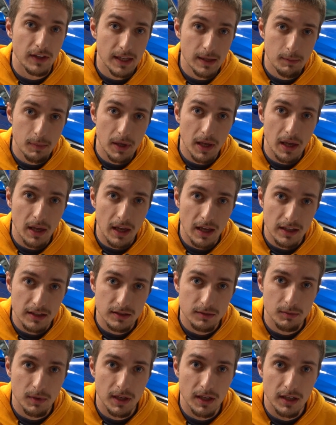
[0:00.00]
EPA
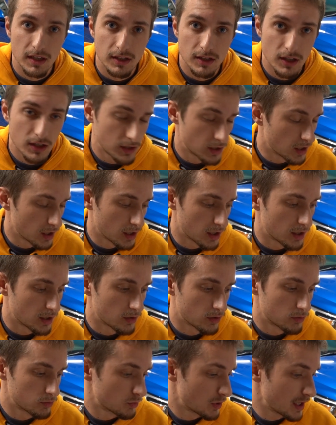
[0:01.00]
estimated
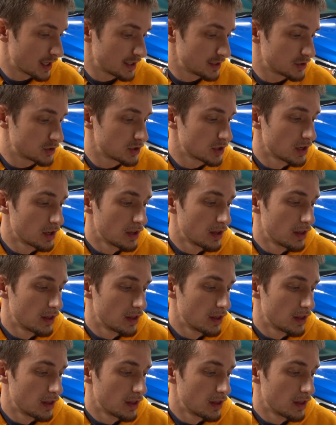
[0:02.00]
range.